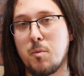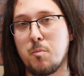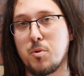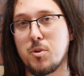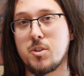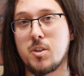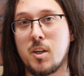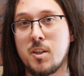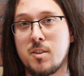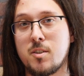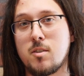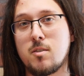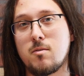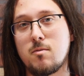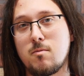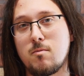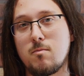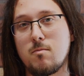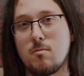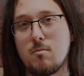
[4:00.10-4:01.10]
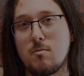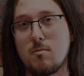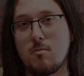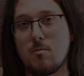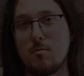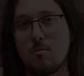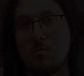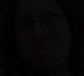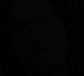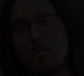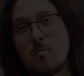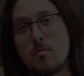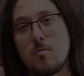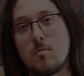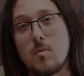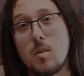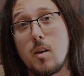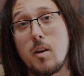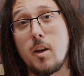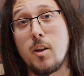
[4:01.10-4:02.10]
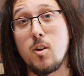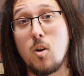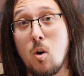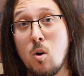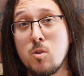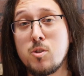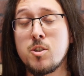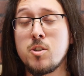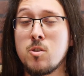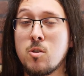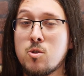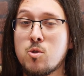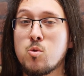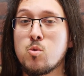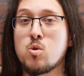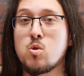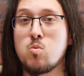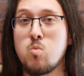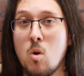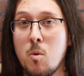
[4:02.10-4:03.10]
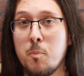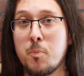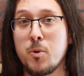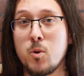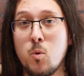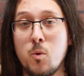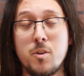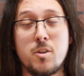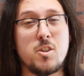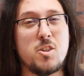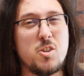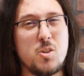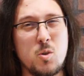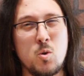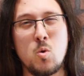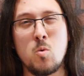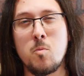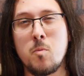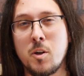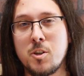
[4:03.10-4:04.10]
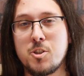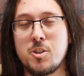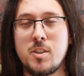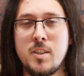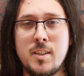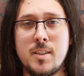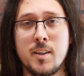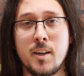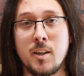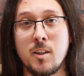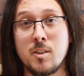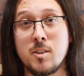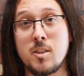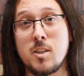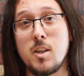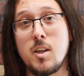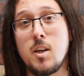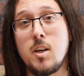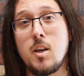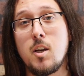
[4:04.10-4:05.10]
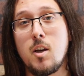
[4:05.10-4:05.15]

very imprecise. In order not to swamp you with too much details,